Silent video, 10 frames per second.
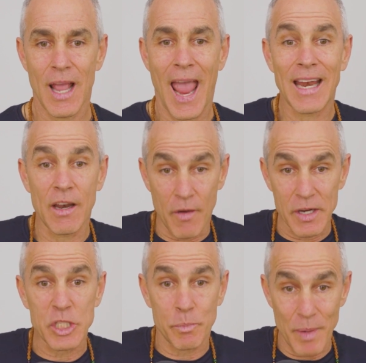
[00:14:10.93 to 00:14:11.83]
And in a
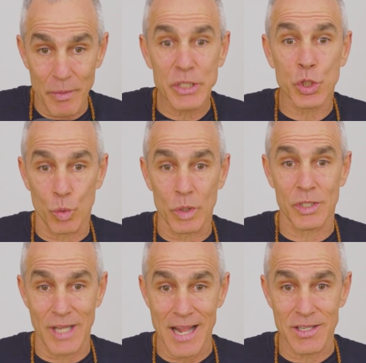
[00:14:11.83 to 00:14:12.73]
very spiritual
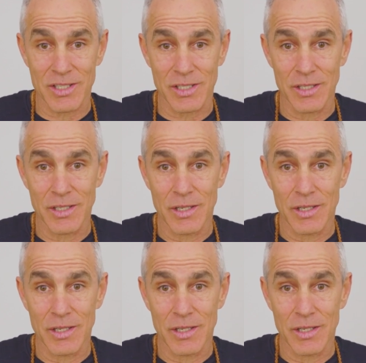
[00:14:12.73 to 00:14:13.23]
sense,